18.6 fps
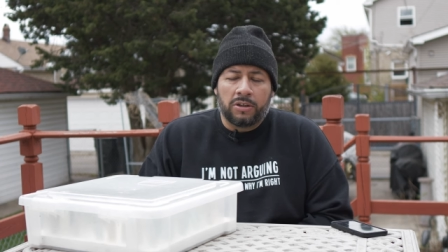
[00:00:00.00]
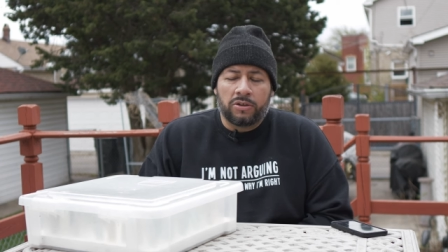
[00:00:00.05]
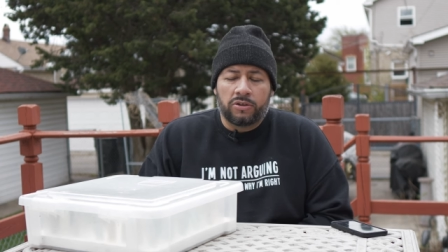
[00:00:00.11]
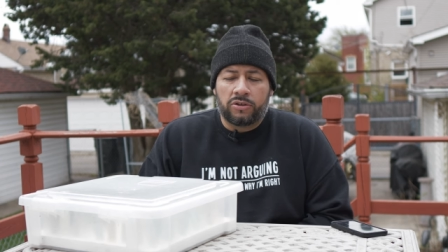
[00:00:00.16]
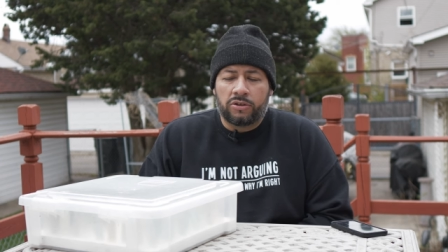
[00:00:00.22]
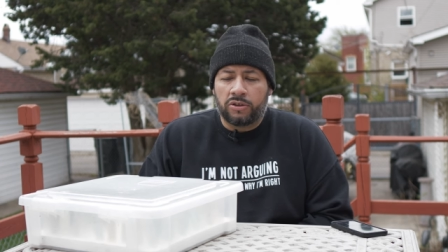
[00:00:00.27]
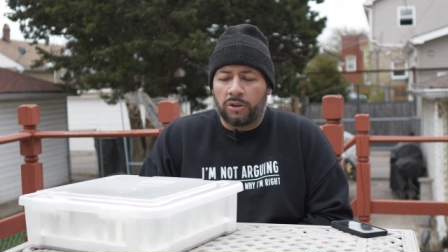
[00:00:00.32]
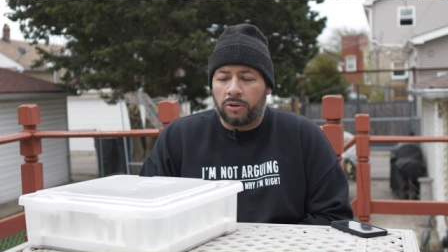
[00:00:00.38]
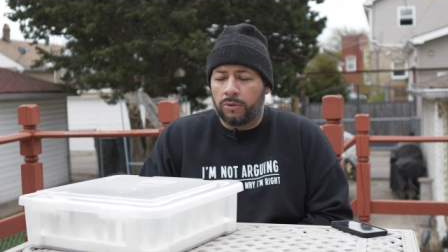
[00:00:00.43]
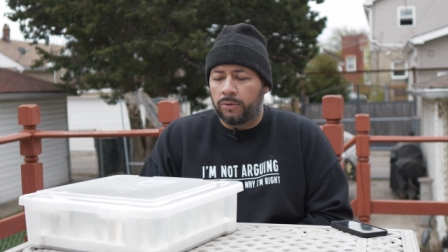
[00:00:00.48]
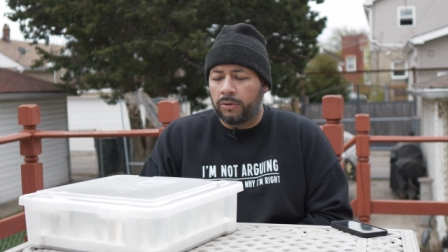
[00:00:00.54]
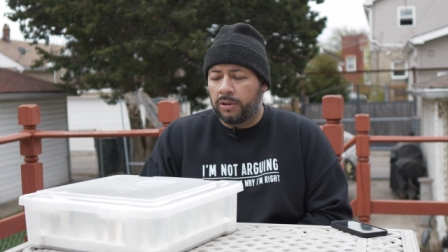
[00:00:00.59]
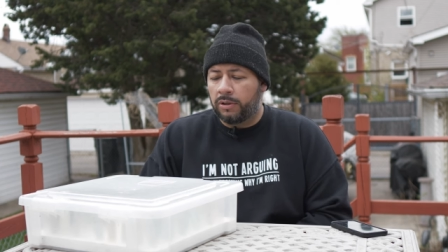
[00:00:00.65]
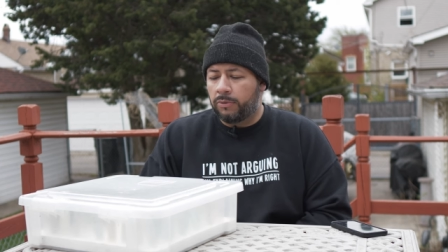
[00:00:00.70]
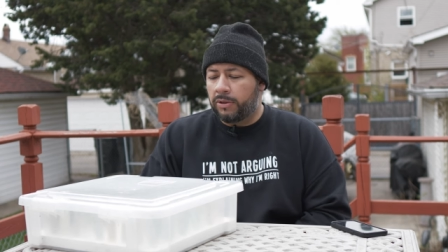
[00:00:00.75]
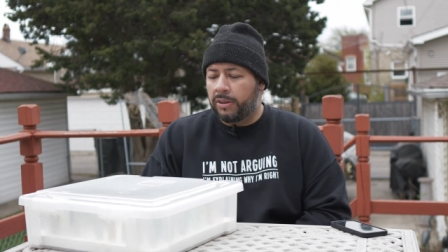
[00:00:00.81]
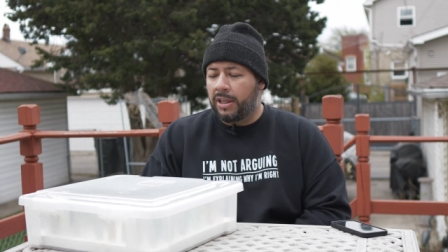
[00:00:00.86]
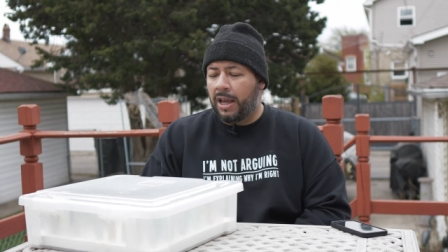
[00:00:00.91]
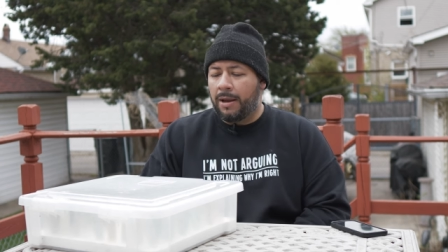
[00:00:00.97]
So
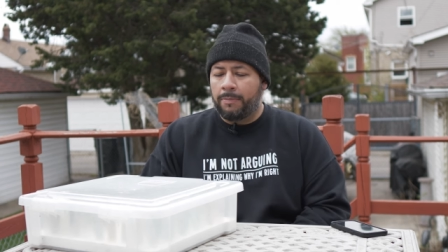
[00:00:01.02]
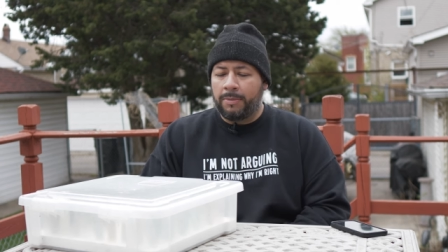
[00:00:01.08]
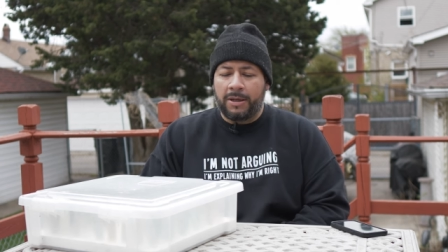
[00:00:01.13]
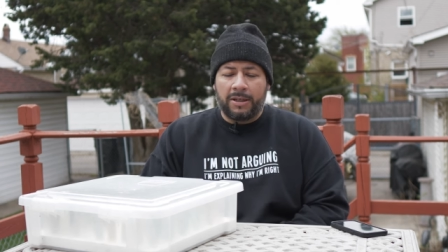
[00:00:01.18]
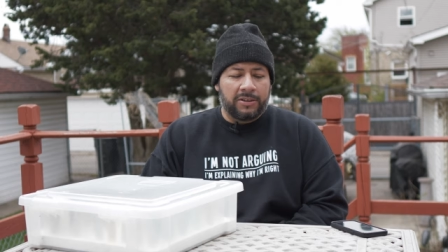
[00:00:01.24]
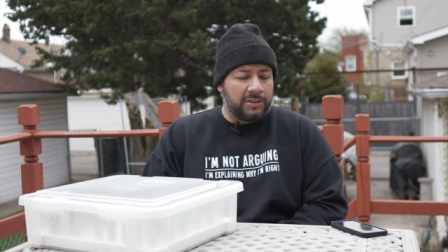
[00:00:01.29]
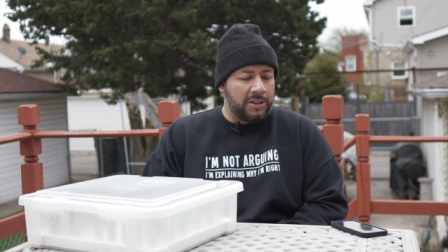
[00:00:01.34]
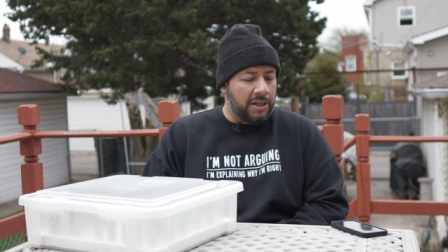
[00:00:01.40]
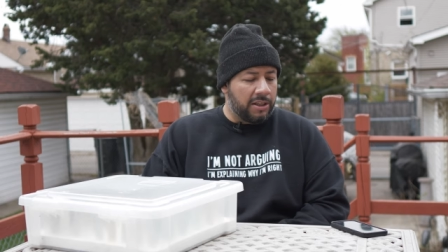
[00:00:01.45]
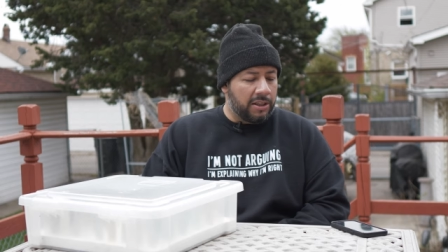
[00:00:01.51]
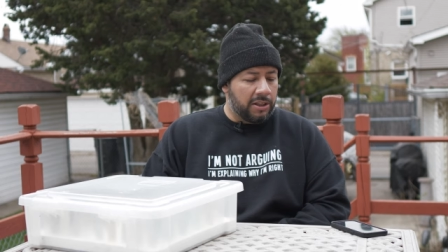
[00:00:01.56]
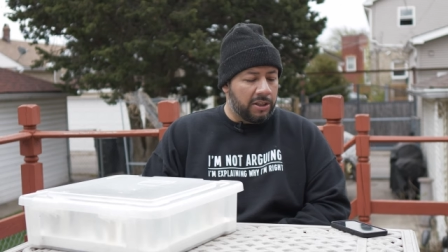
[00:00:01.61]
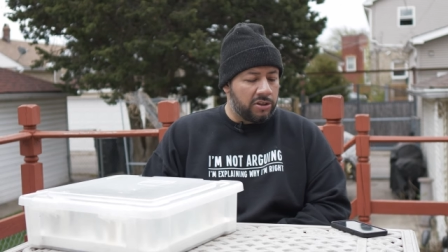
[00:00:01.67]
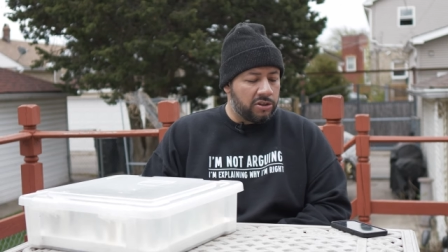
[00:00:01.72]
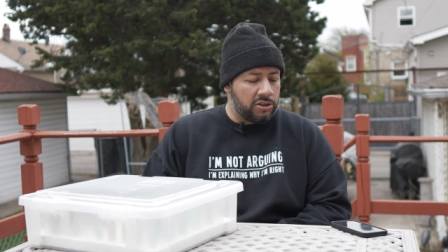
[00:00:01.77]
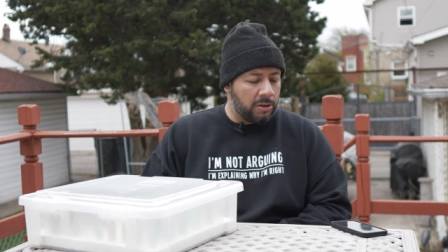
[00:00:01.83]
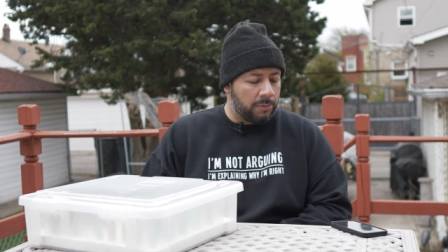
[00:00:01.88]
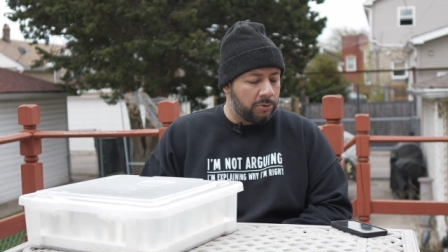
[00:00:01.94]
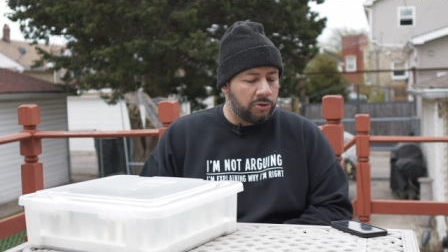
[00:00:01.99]
with that being said, let's
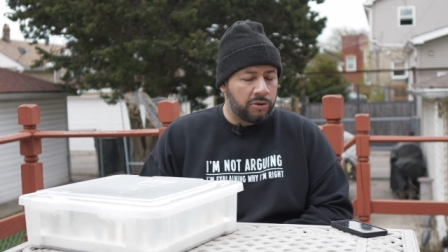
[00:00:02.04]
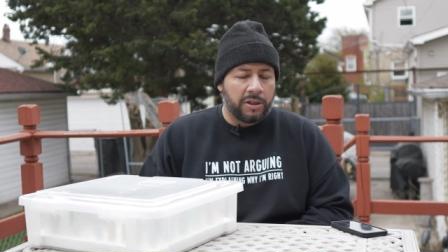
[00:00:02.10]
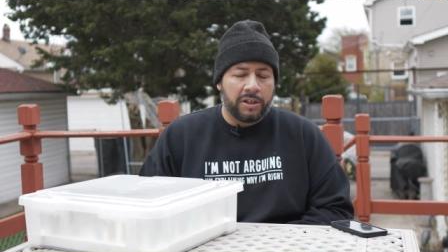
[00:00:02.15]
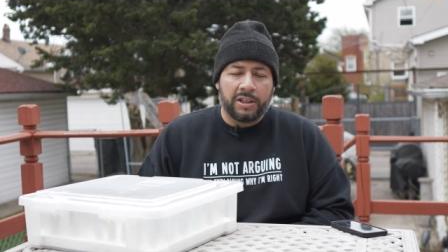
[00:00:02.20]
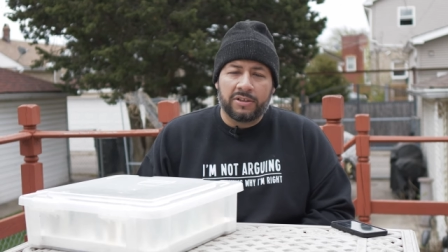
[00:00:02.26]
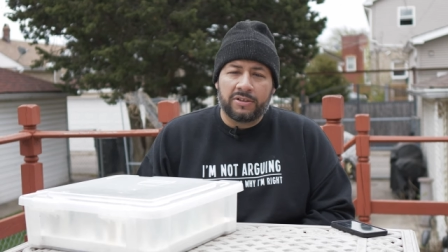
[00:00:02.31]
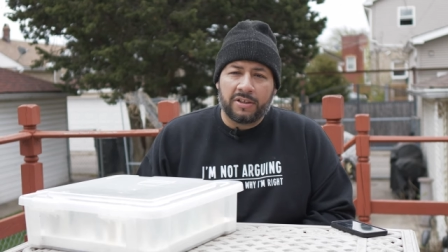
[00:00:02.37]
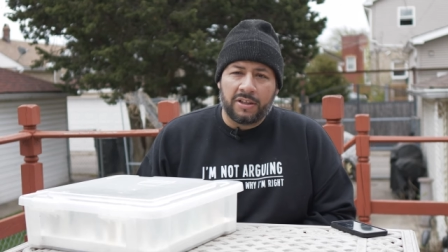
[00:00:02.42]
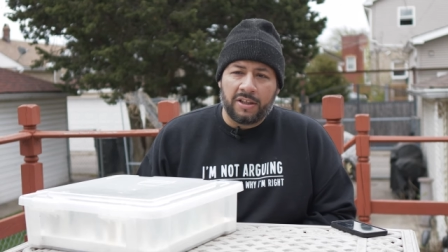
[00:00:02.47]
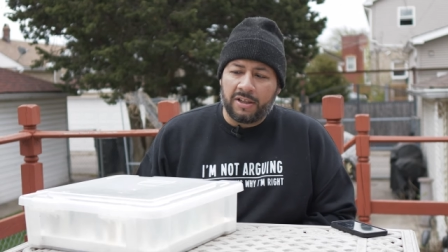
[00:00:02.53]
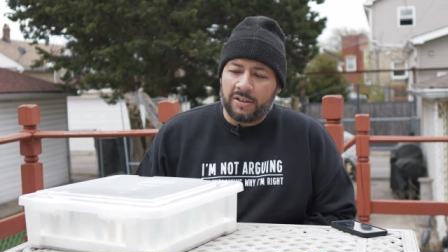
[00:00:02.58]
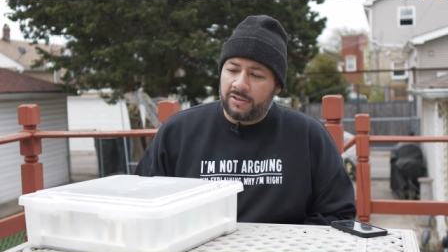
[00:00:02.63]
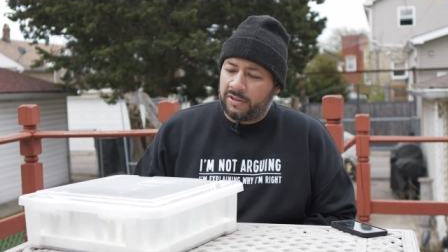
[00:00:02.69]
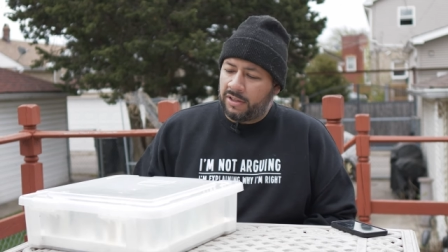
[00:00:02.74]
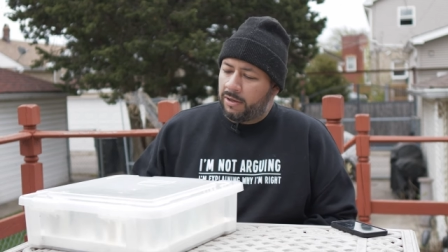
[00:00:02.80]
jump straight into this,